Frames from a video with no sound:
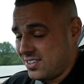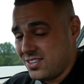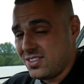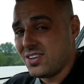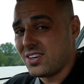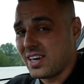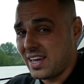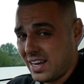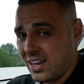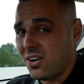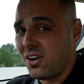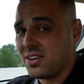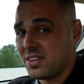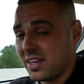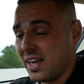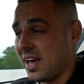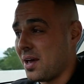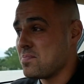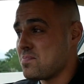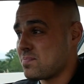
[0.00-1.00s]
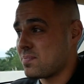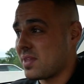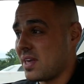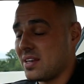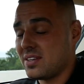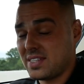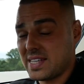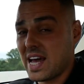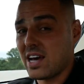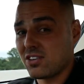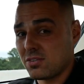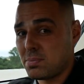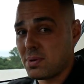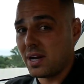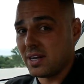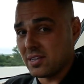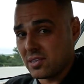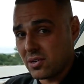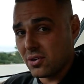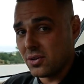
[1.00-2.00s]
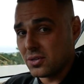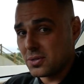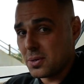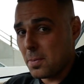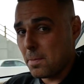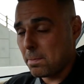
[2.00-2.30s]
You get the idea. It sounds bloody good.